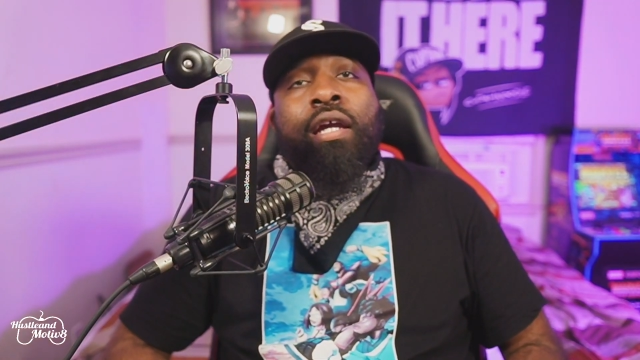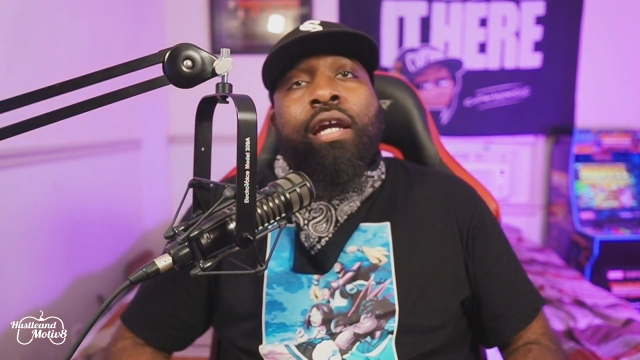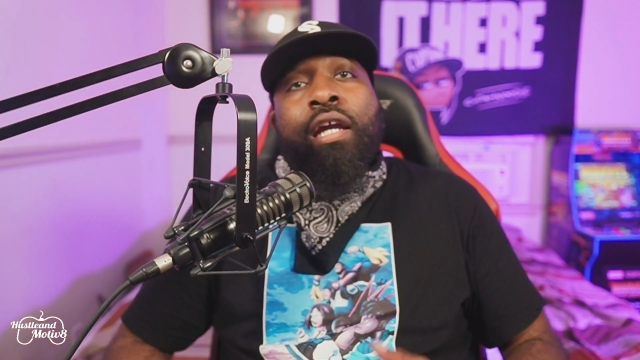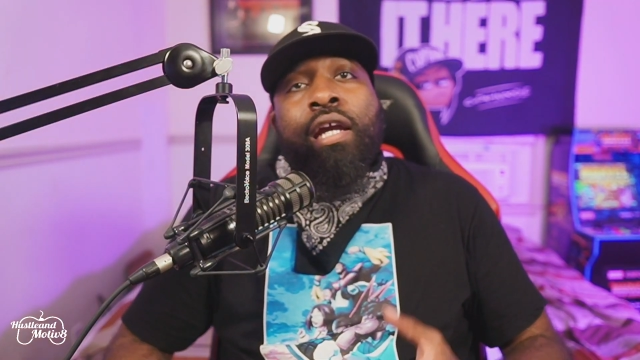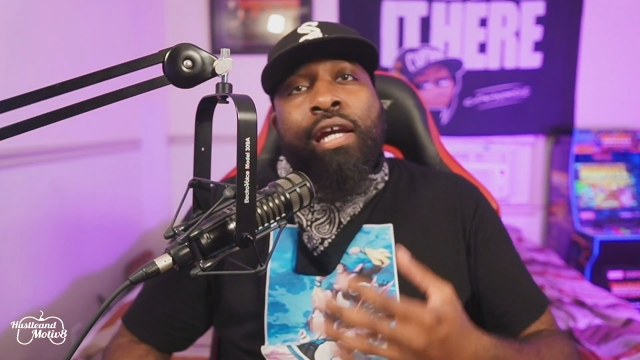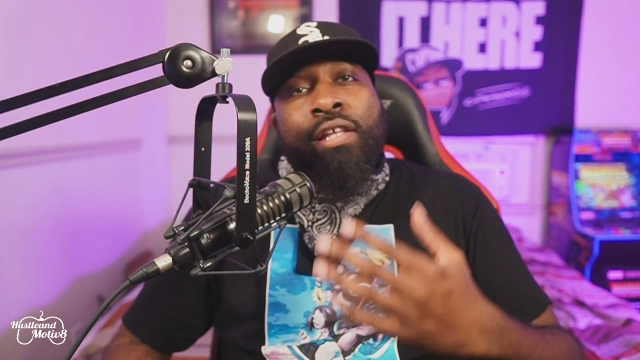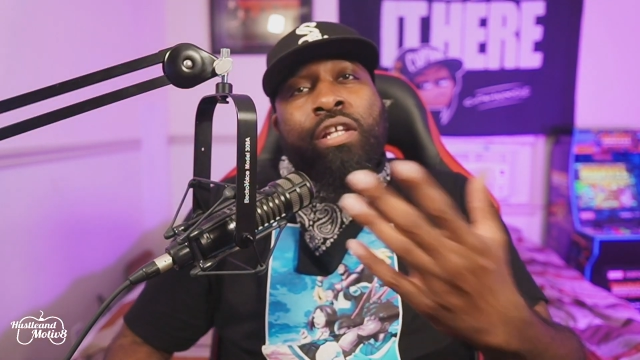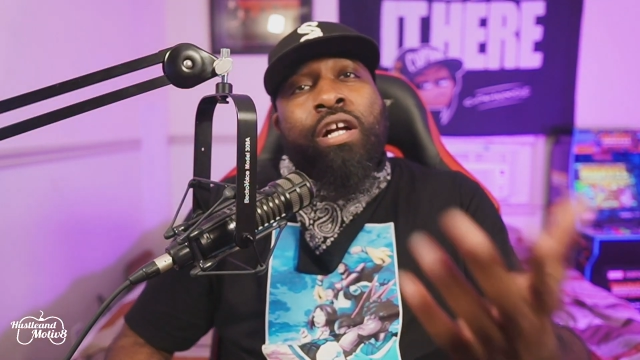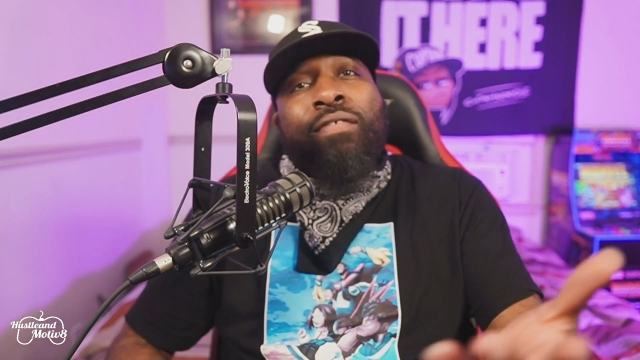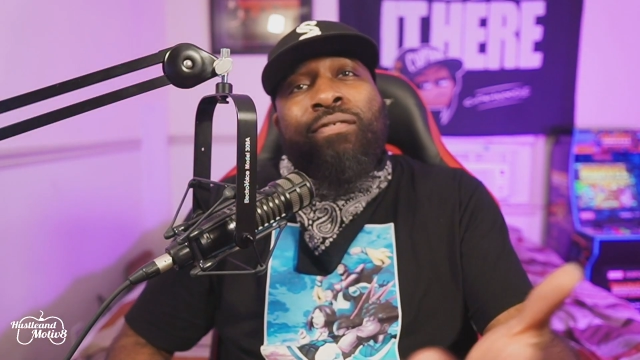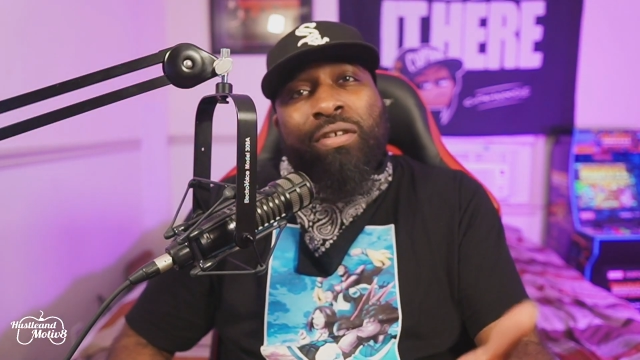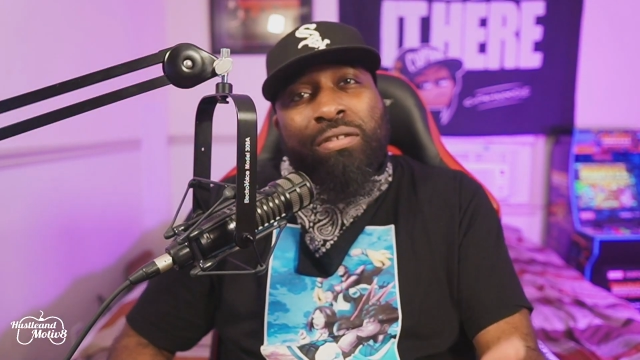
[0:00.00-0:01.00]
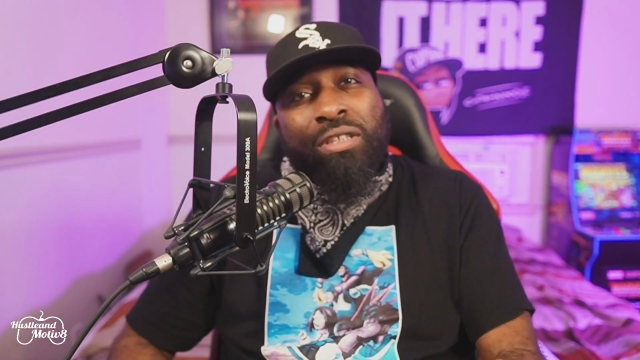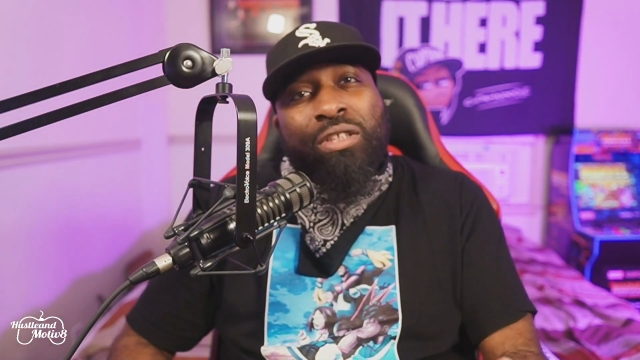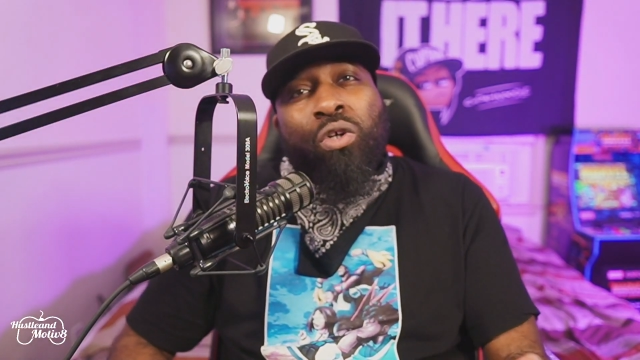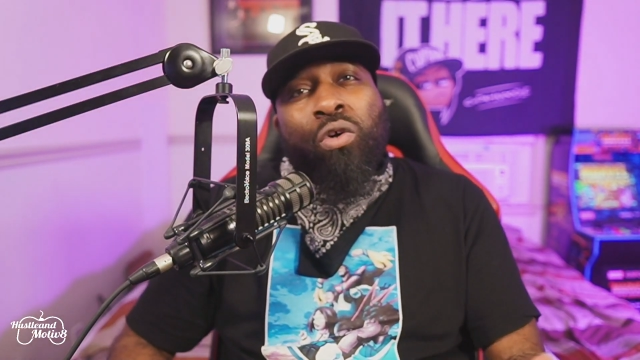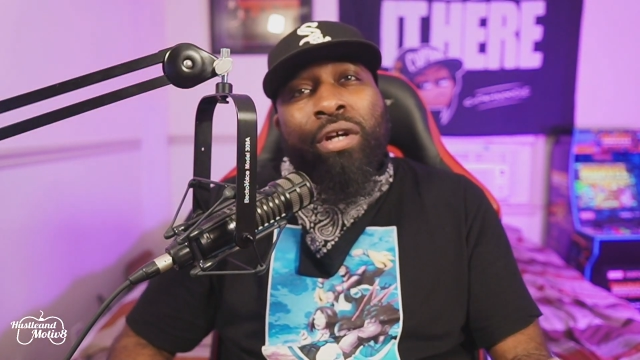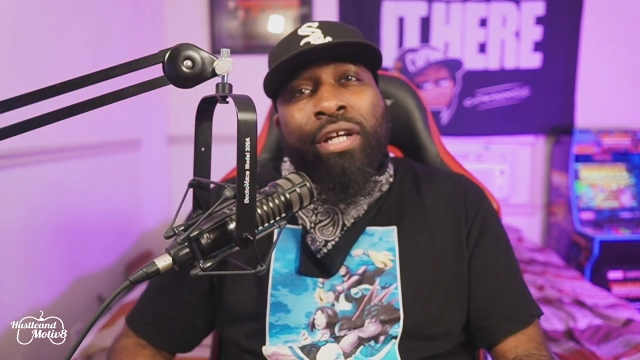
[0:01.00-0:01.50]
And in our first
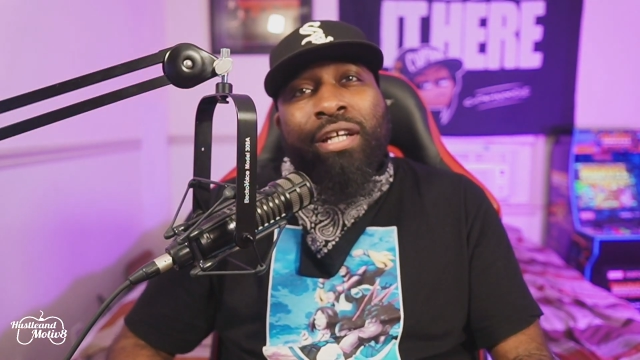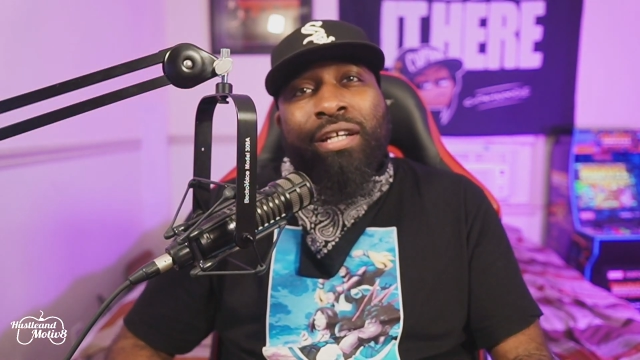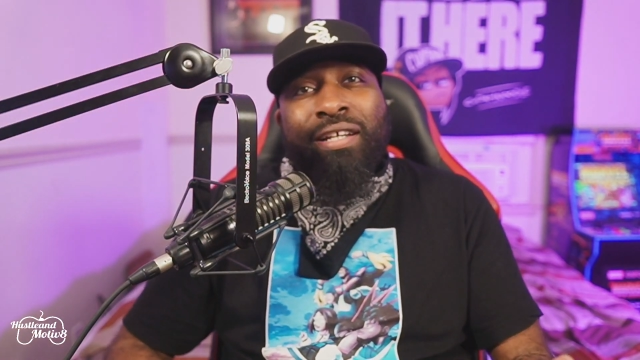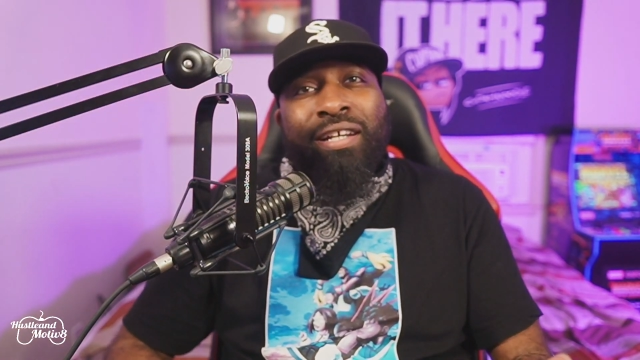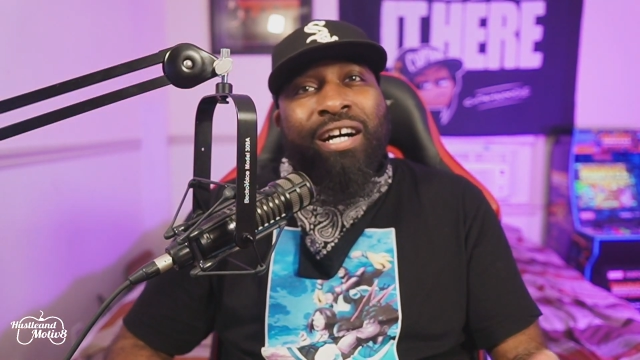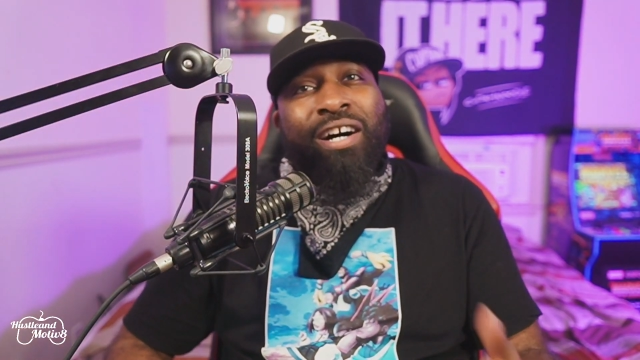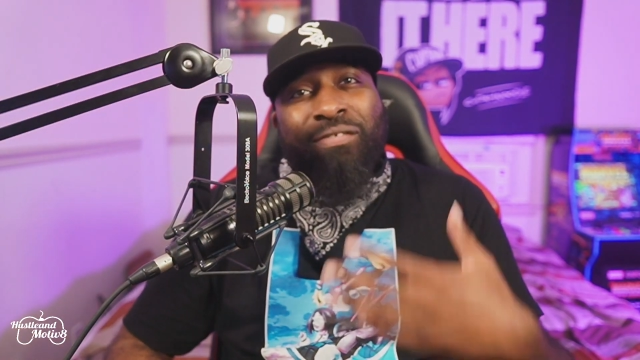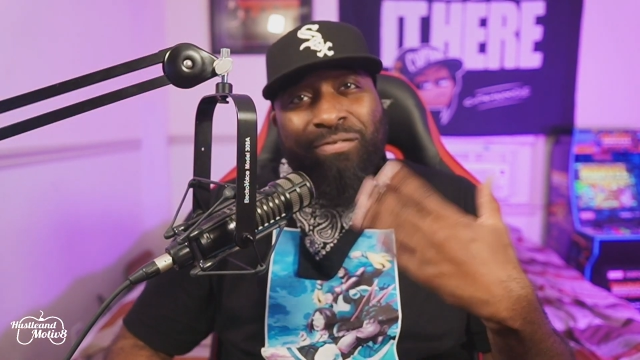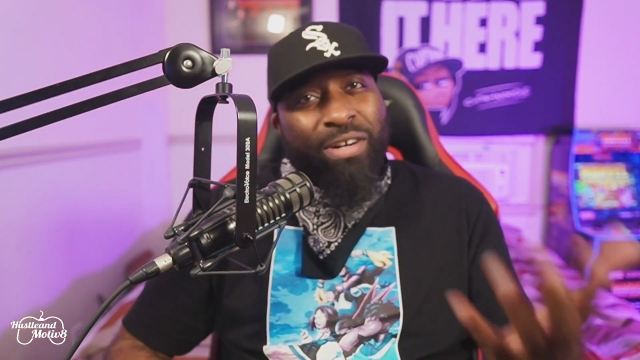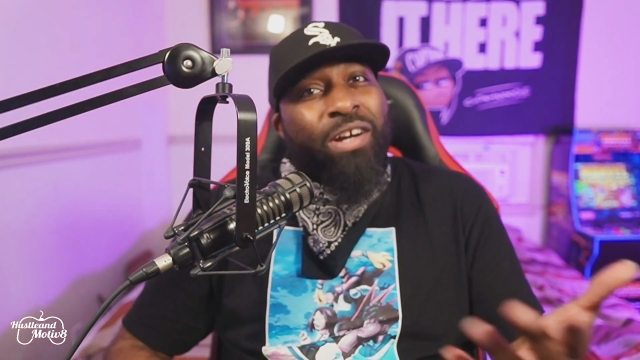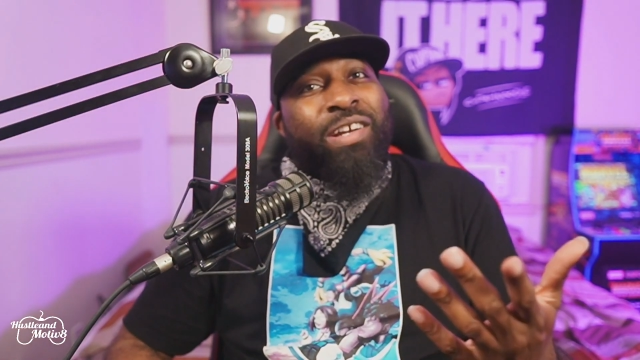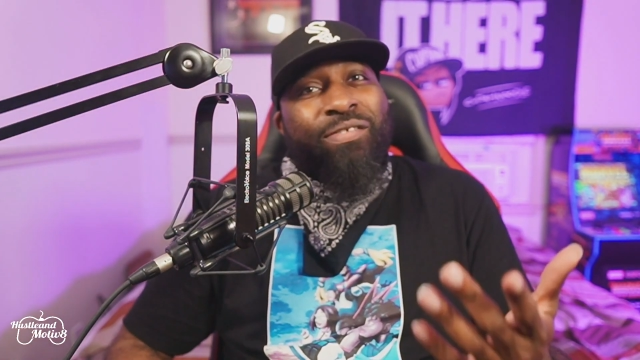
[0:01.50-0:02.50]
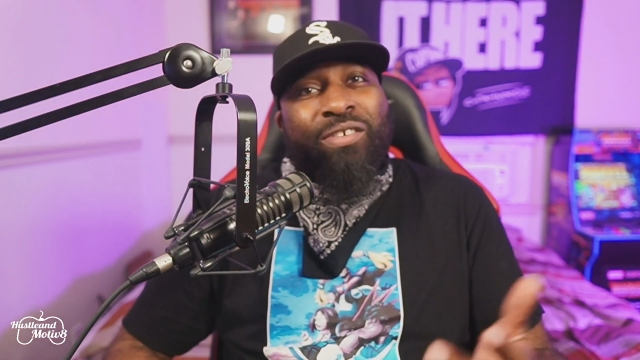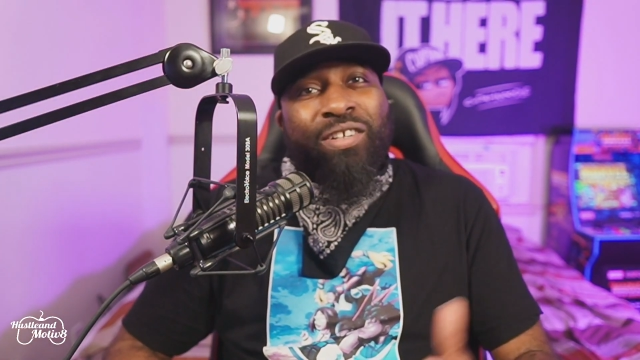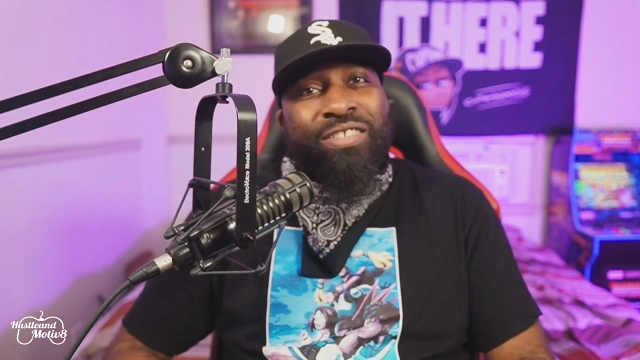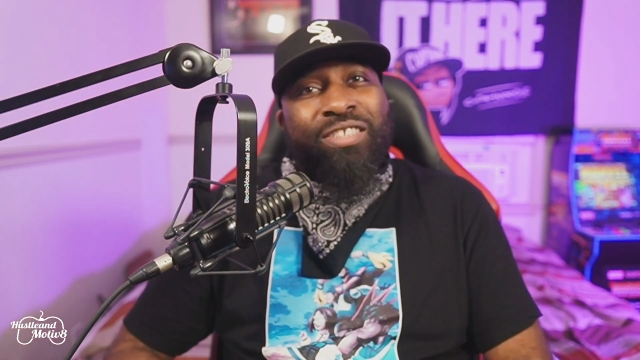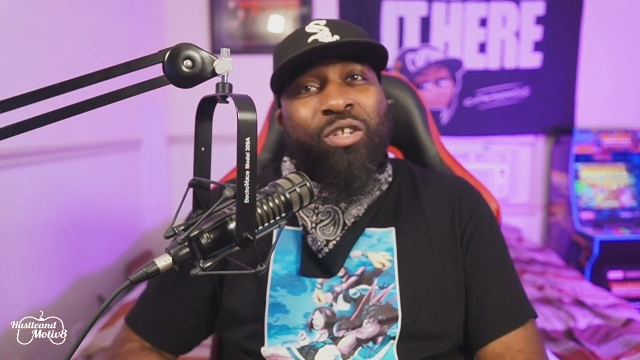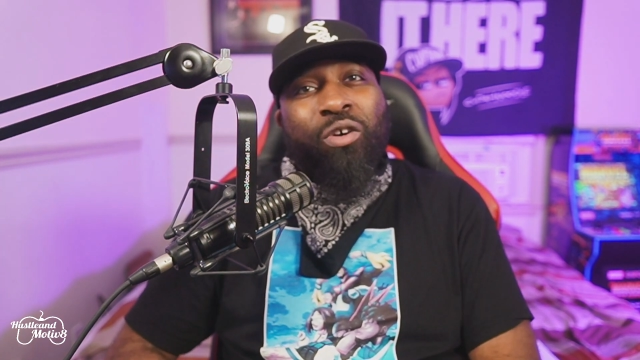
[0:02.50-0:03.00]
story, our very first
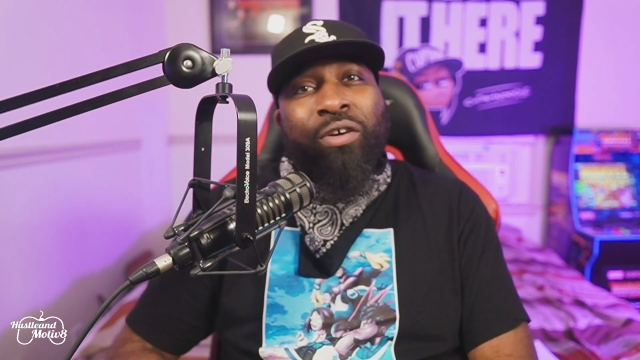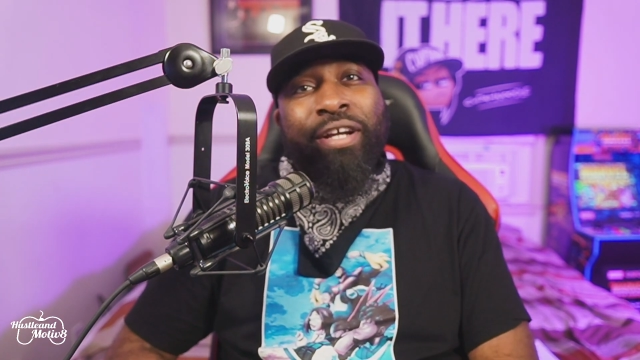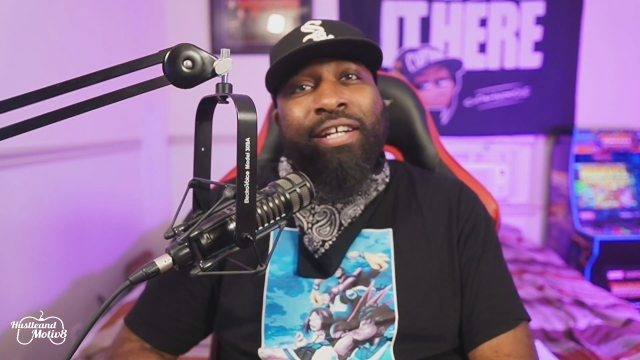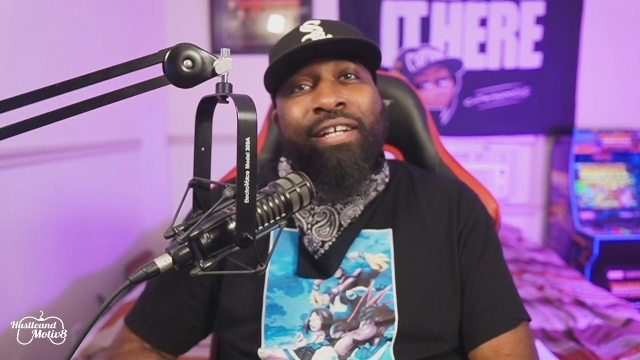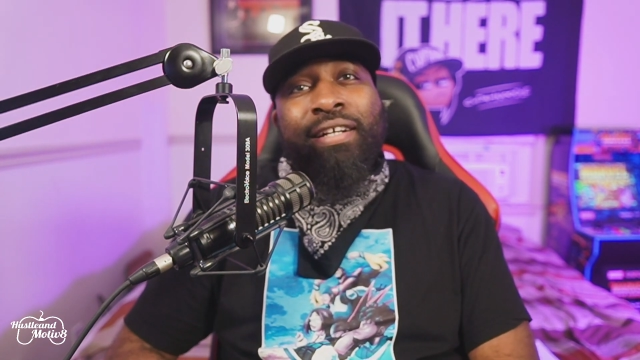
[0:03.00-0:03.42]
story,